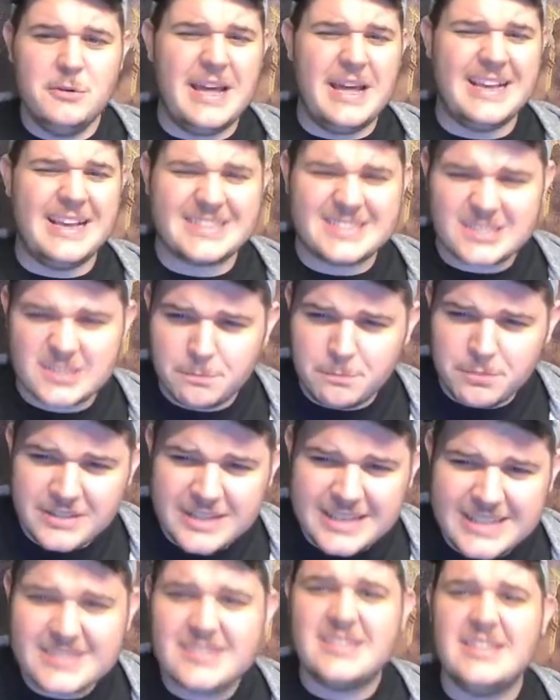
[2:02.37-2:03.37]

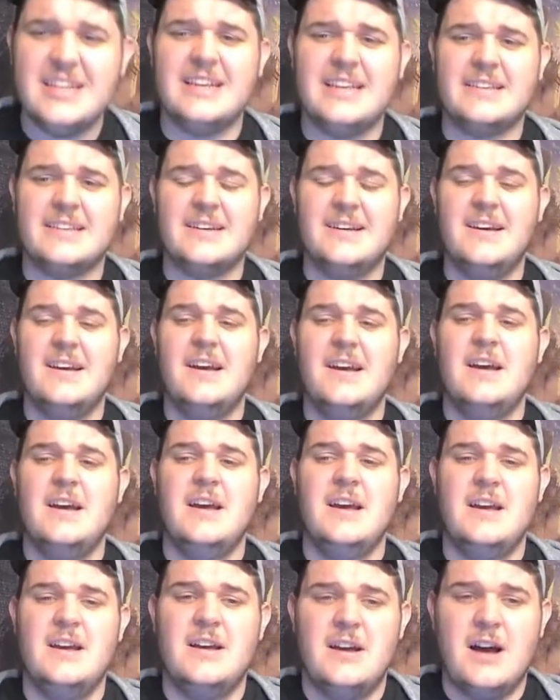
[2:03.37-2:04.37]
explicit,
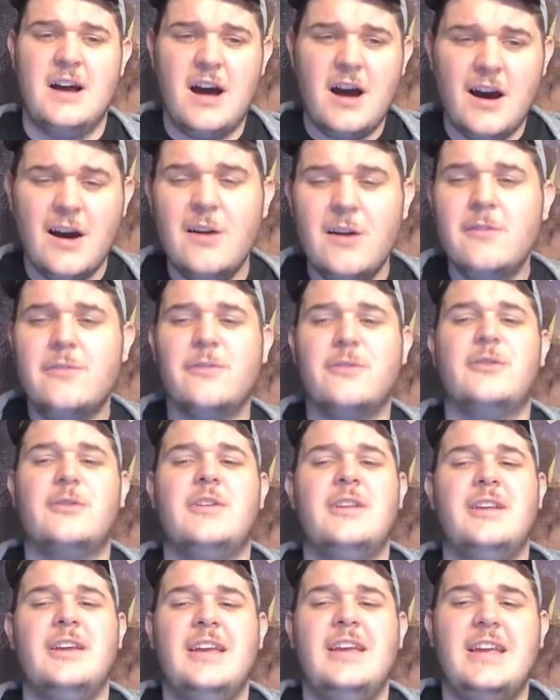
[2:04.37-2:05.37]

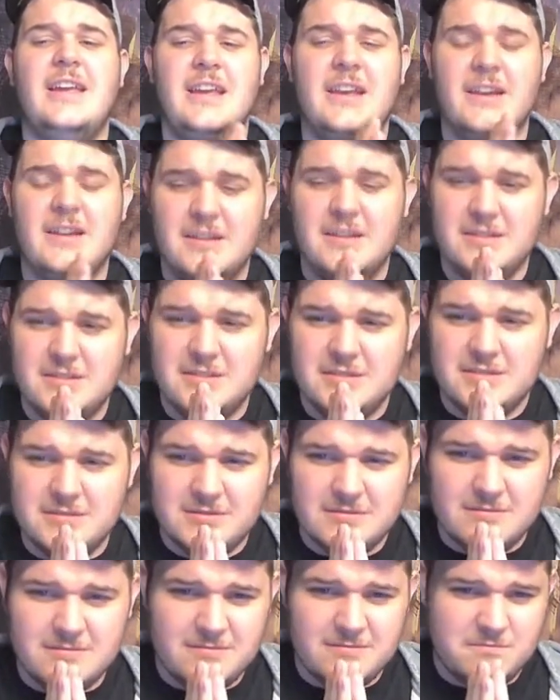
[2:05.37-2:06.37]
overly
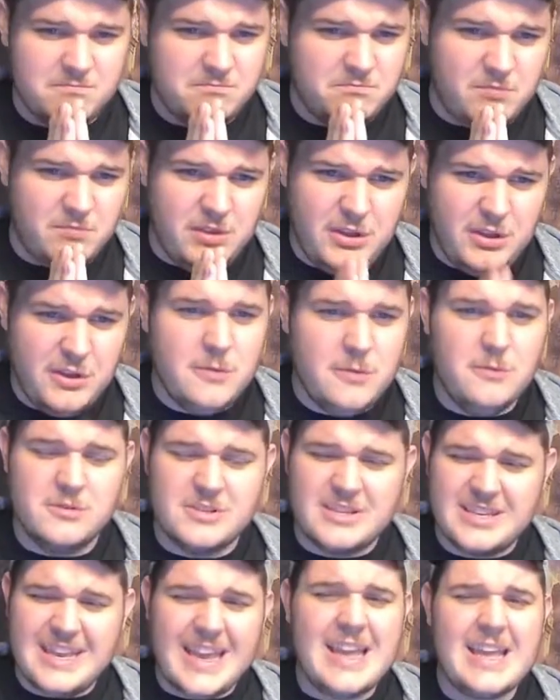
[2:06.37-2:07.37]

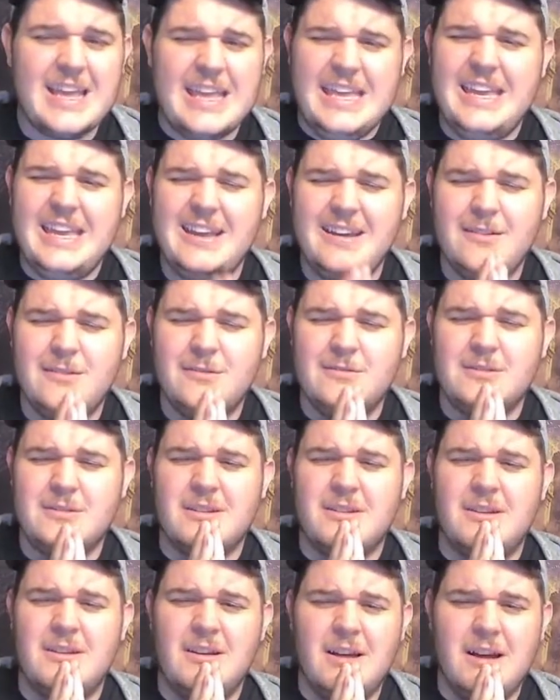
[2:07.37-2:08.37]
used, can't count
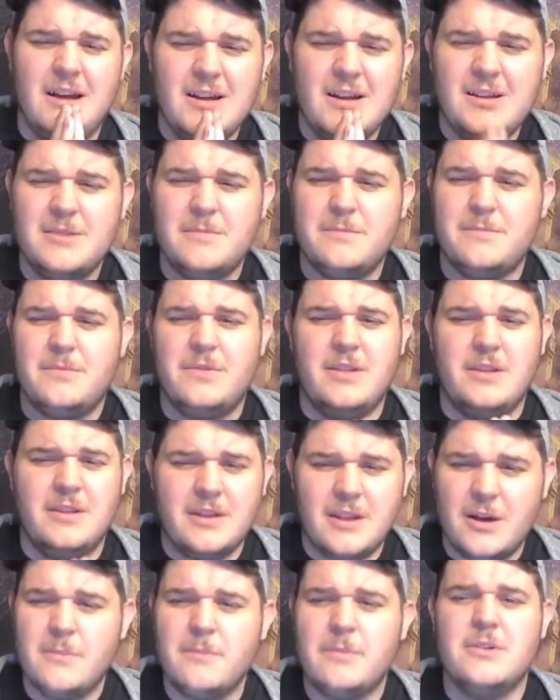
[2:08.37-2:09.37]
up the
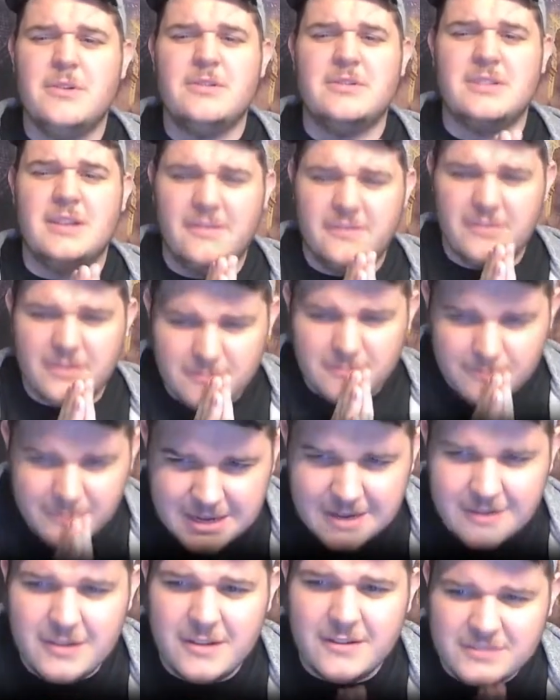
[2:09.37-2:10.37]
numbers of the
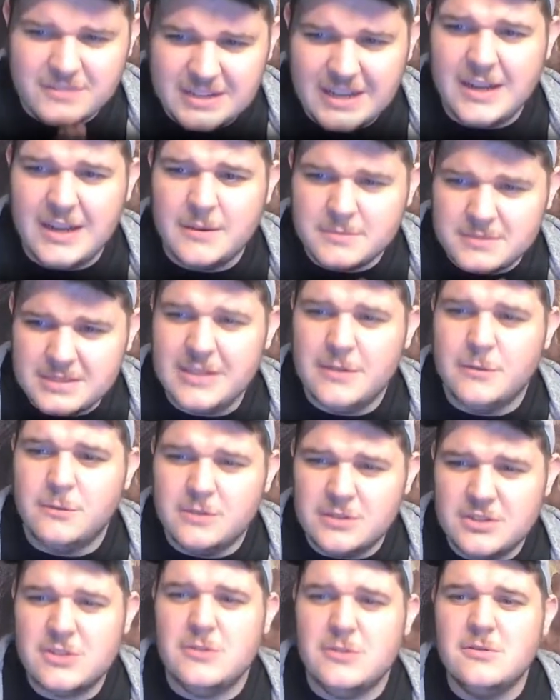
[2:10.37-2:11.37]
amount of times it
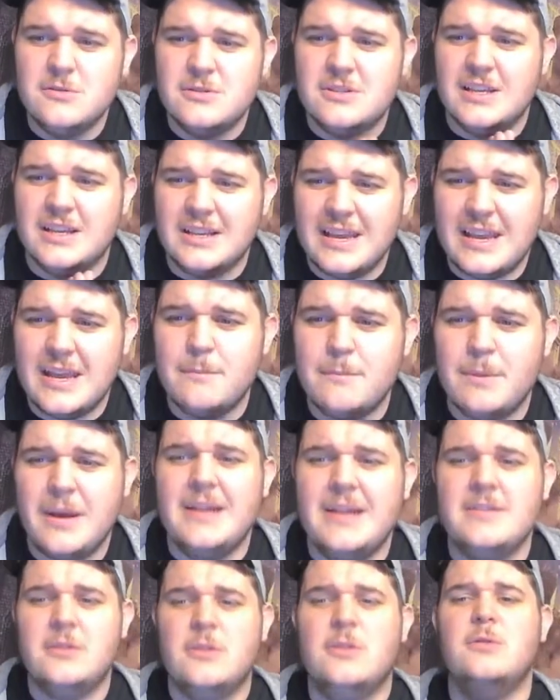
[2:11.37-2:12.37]
was used in
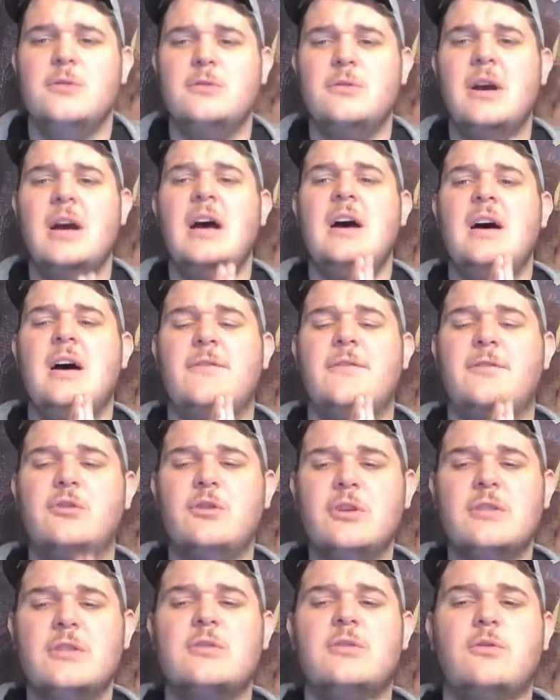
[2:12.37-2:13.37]
Campaign 2 of
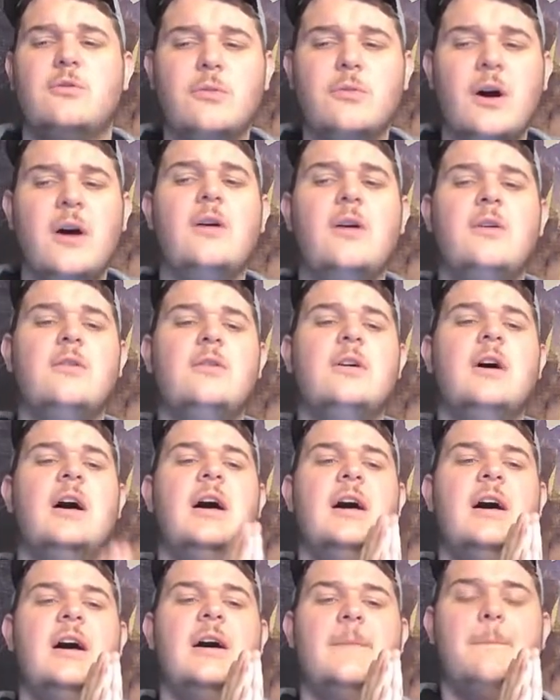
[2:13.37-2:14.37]
Critical Role
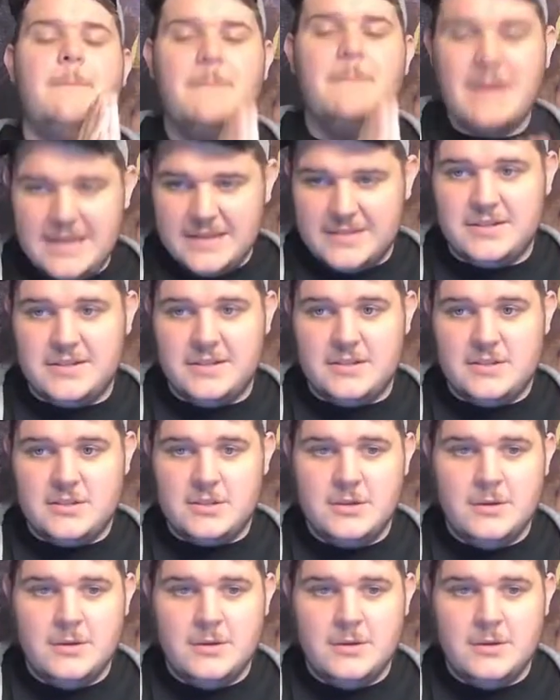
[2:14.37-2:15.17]
message.